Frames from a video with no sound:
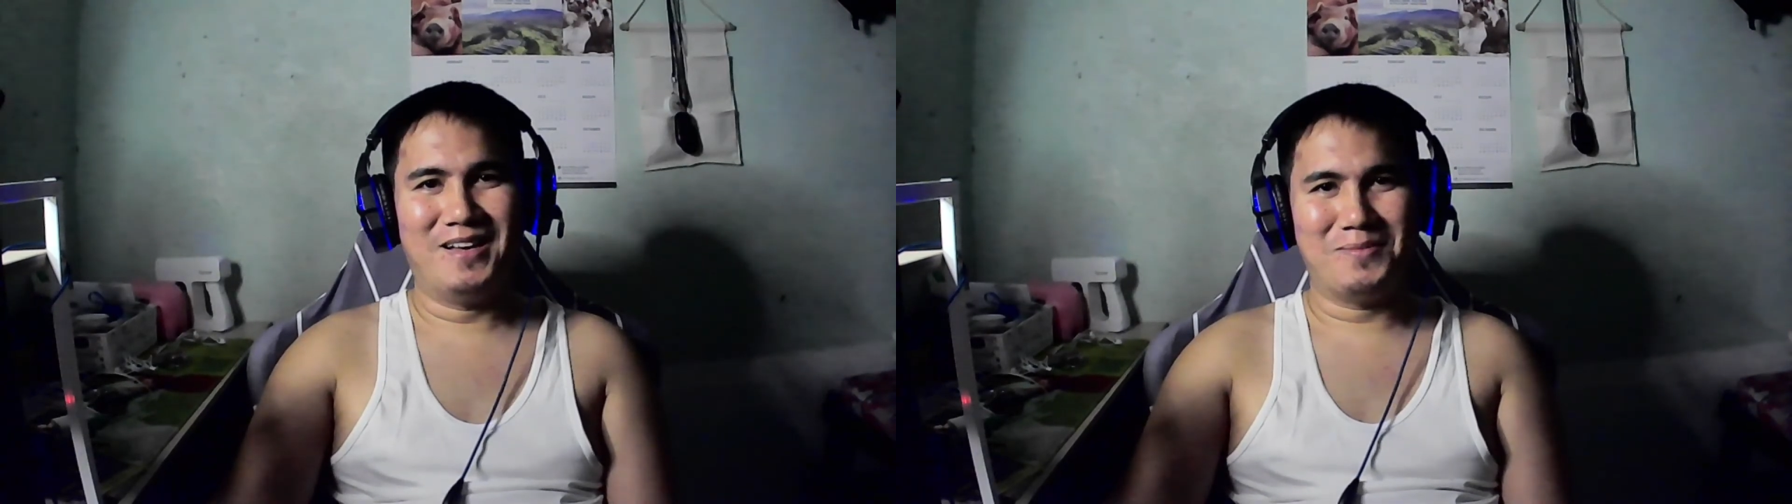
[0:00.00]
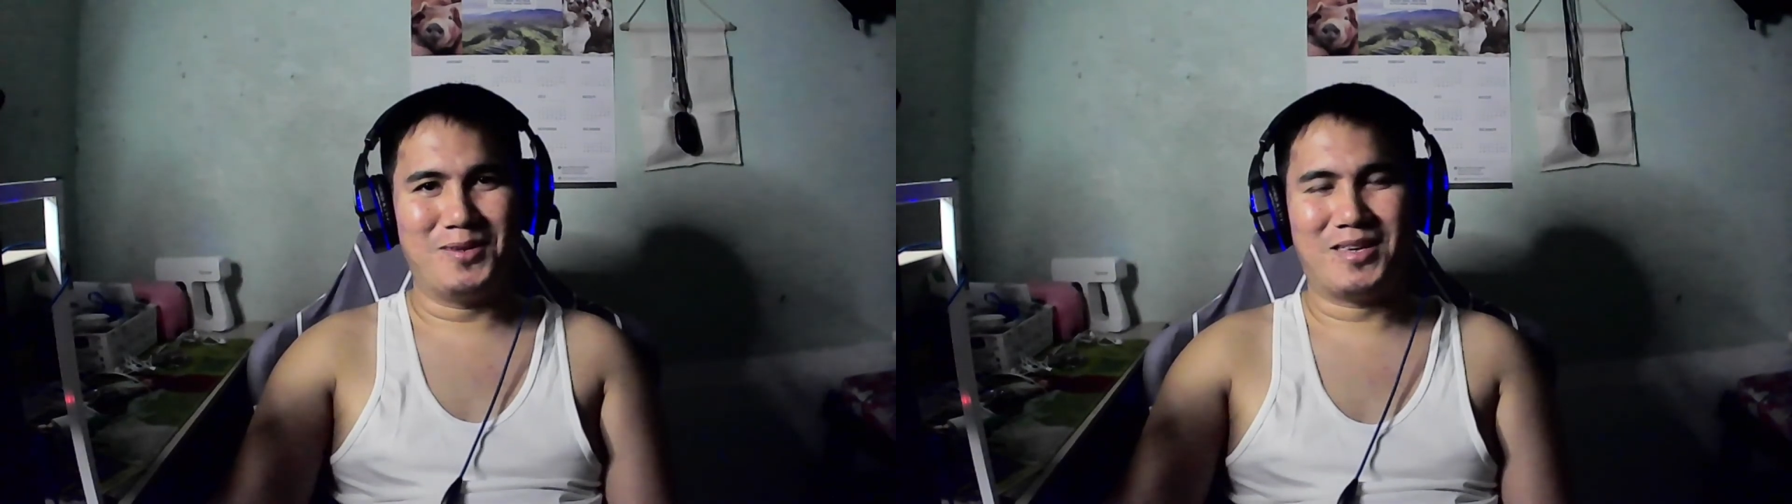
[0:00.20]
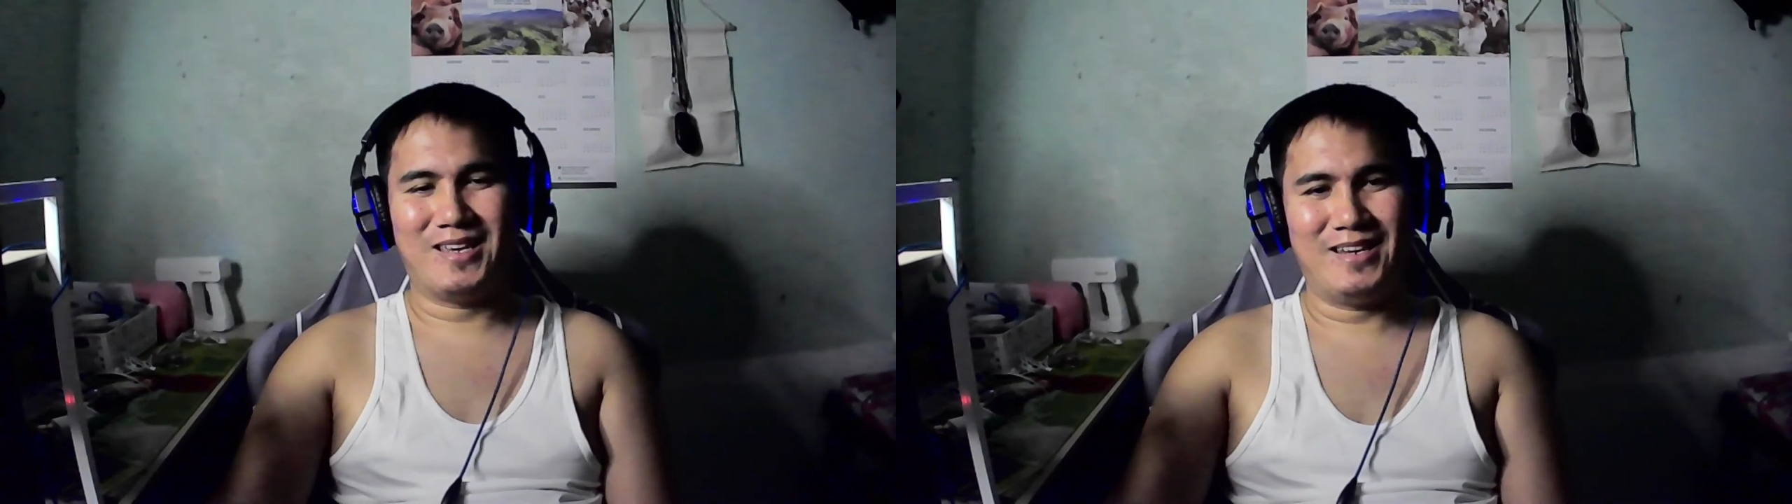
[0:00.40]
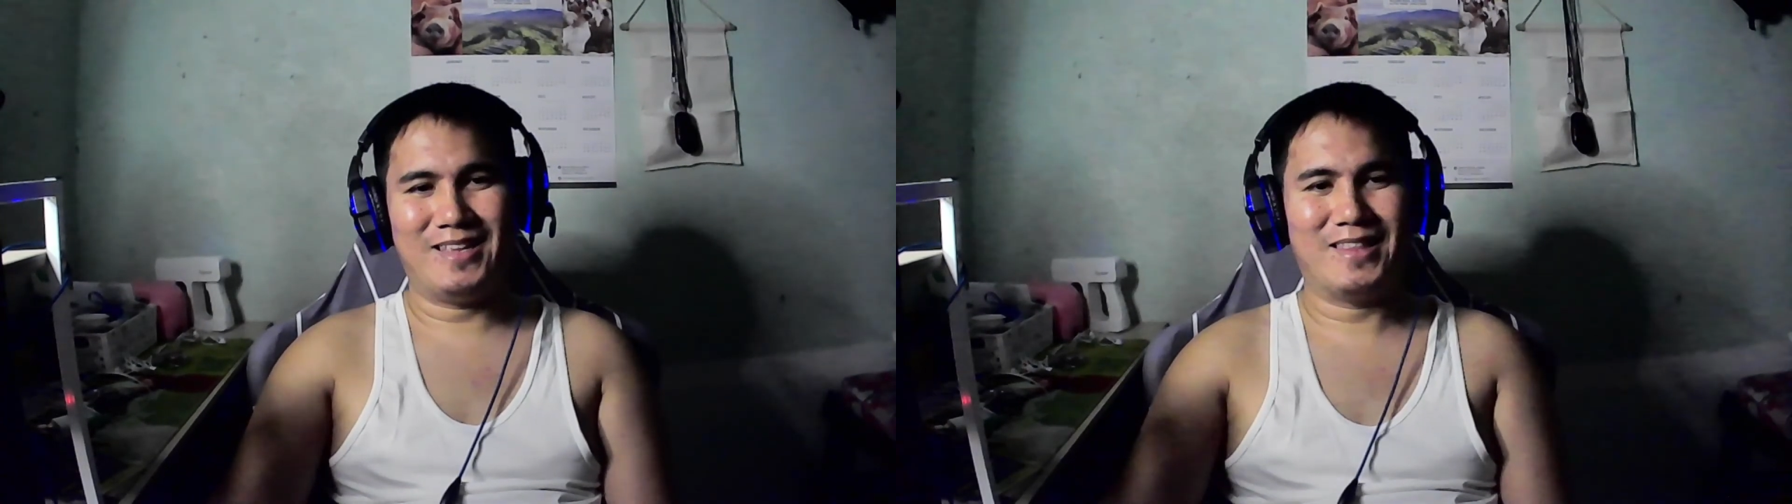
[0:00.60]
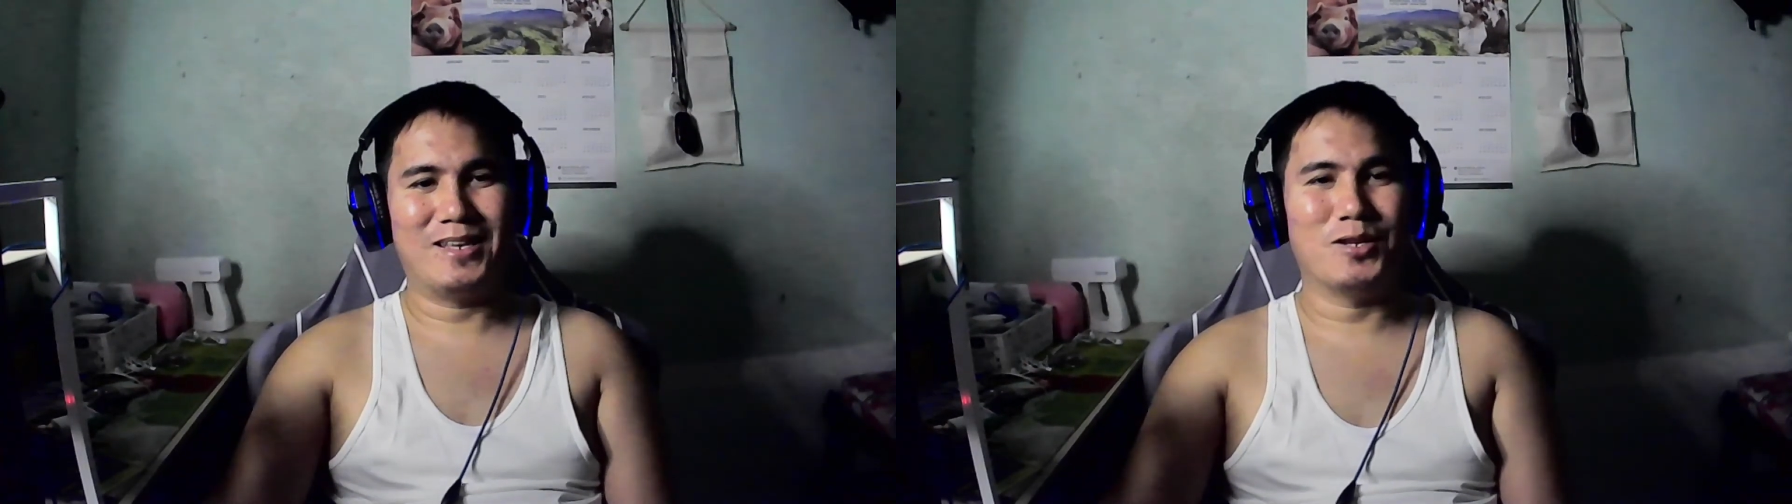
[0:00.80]
you can
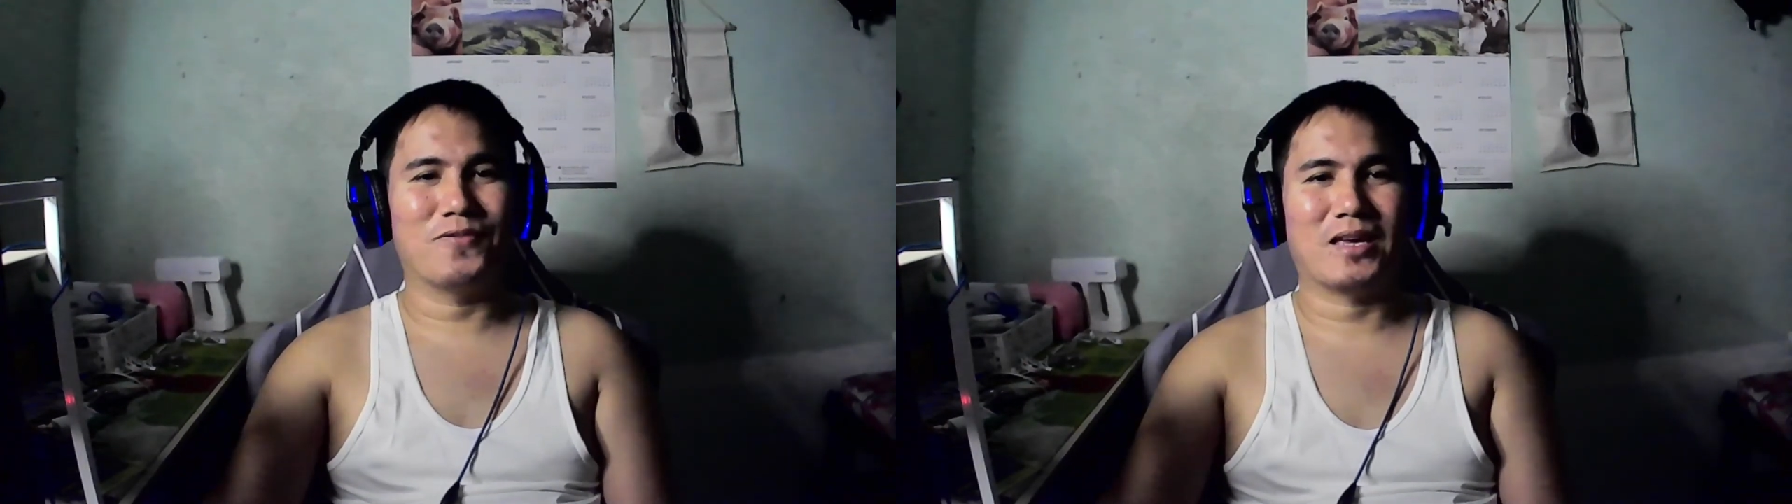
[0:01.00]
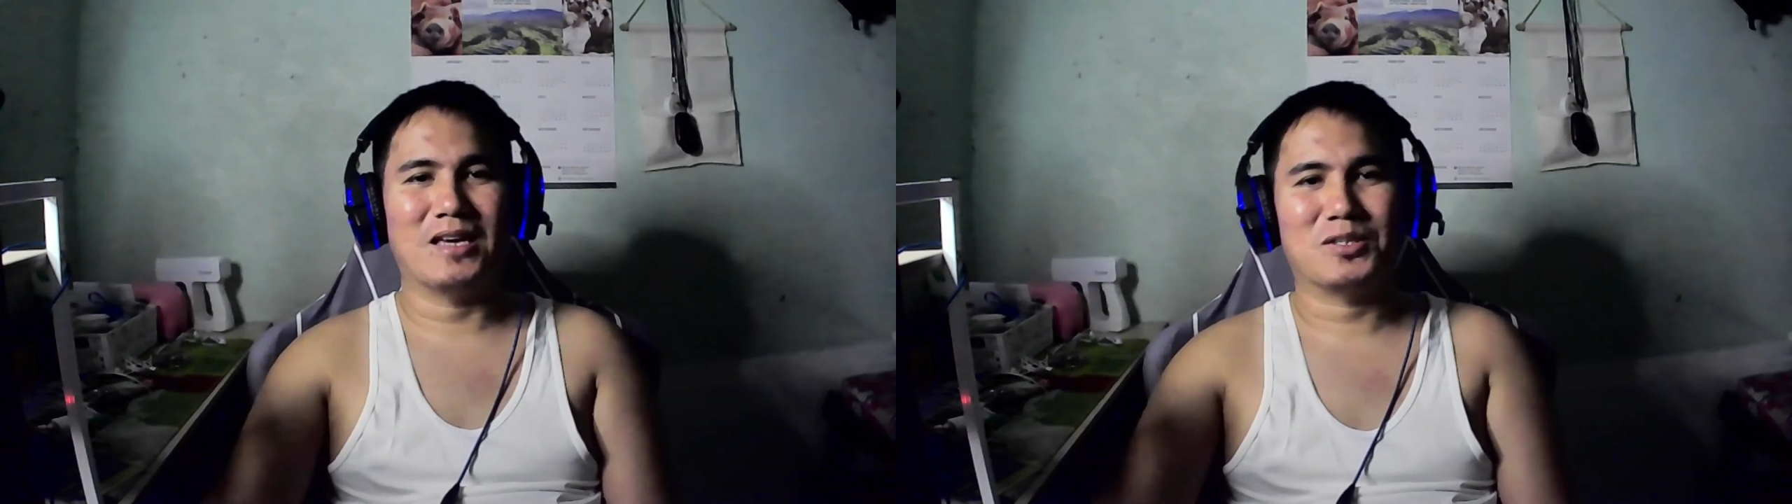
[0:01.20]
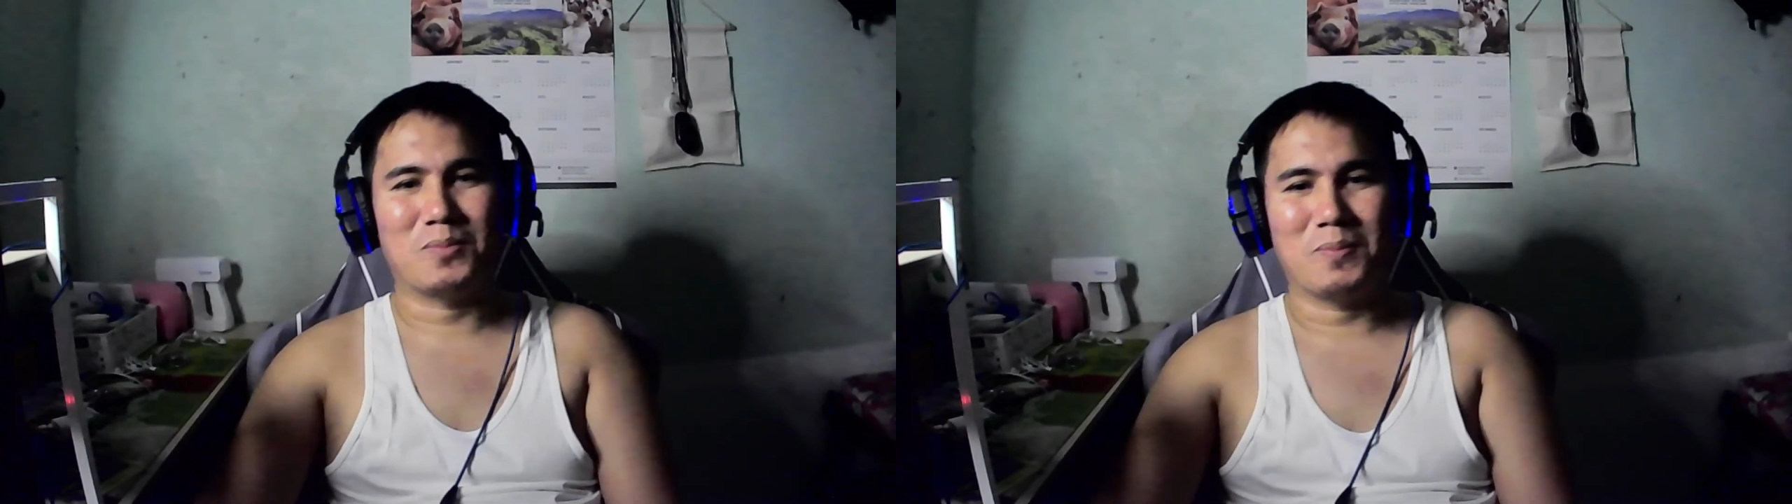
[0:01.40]
hit the notification